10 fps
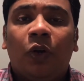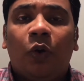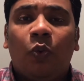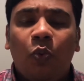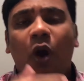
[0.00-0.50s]

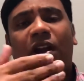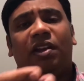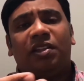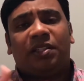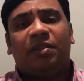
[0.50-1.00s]
what
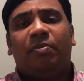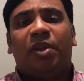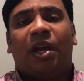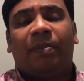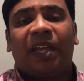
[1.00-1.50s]
is
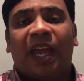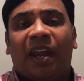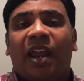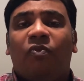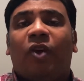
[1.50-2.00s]
BRP
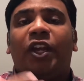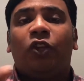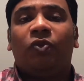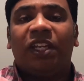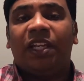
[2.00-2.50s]
and why do
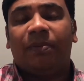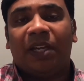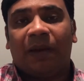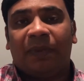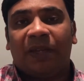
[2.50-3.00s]
you need a
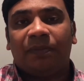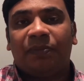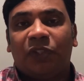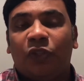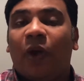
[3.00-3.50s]
BRP?
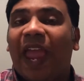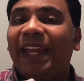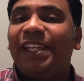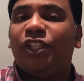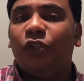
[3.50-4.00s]
So
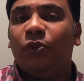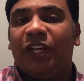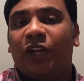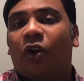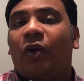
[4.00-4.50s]
any
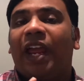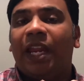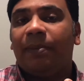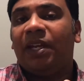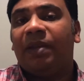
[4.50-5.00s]
student or
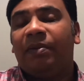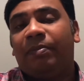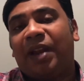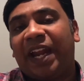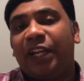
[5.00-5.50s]
anybody
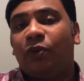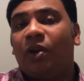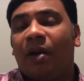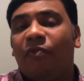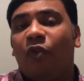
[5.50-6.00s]
planning to
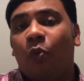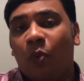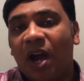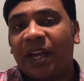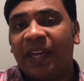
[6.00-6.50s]
come for
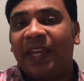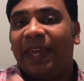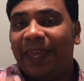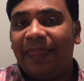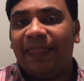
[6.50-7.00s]
work
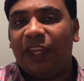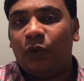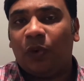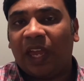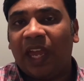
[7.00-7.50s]
in the
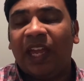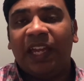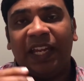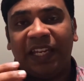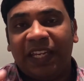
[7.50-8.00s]
UK
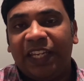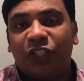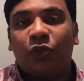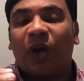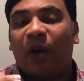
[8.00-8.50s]

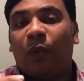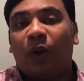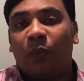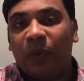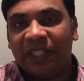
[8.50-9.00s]
needs to have
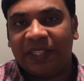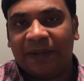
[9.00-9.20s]
a visa.